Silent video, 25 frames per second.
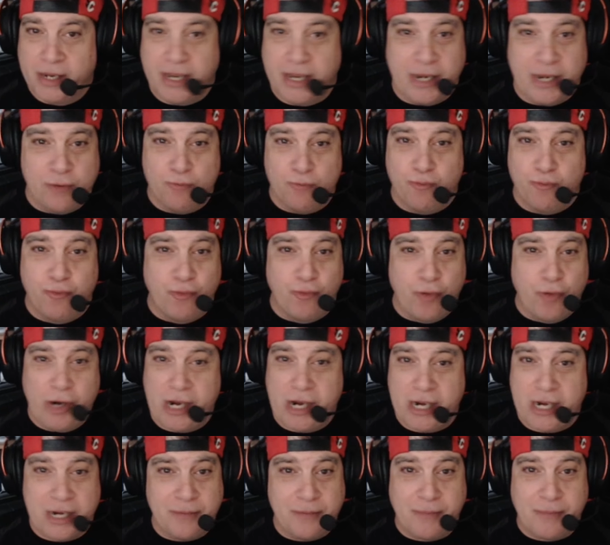it
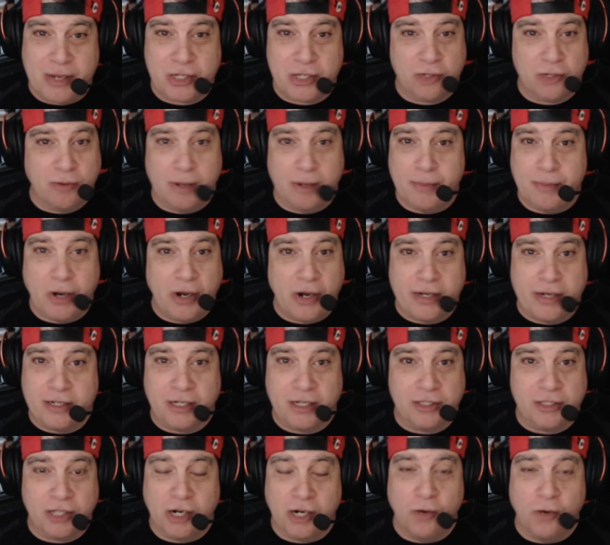really messed with my mind.
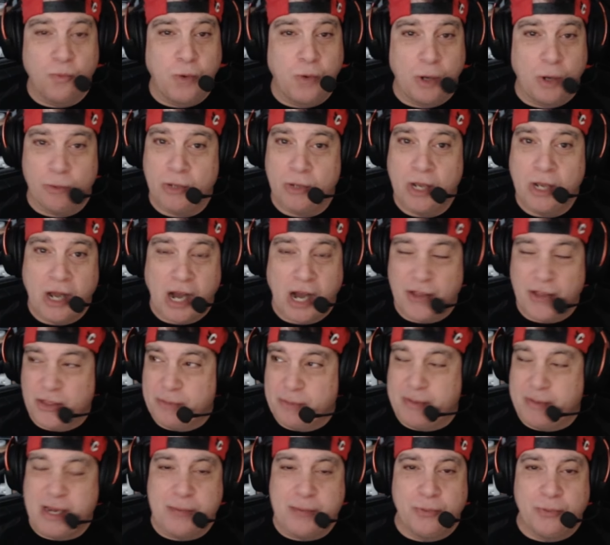I don't know what
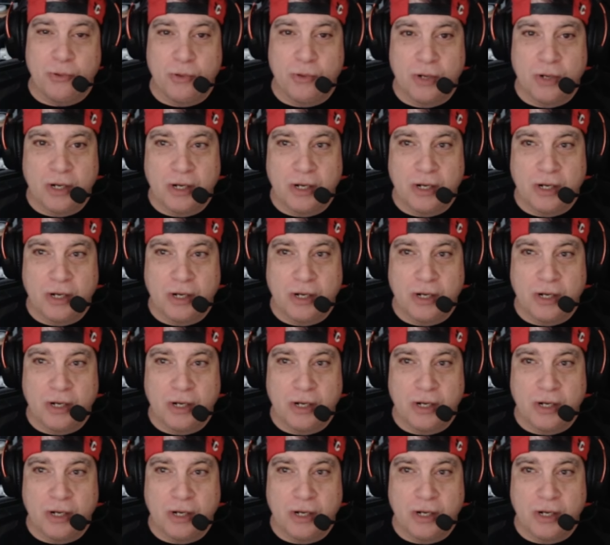other people,